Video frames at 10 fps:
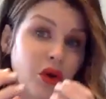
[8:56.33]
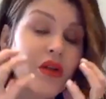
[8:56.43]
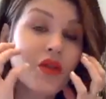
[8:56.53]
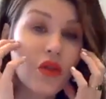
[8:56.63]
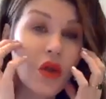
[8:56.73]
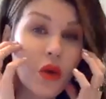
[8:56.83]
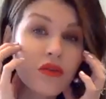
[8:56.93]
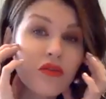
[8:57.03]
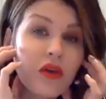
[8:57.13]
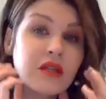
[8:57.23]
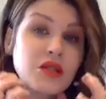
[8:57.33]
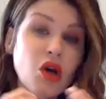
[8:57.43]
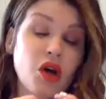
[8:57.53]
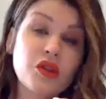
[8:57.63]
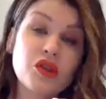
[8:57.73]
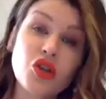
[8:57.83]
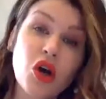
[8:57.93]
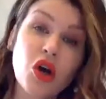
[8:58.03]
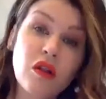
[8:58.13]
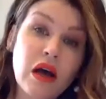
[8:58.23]
on the lower face, on the
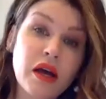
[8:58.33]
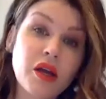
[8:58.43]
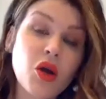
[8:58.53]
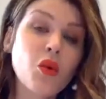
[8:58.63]
jawline.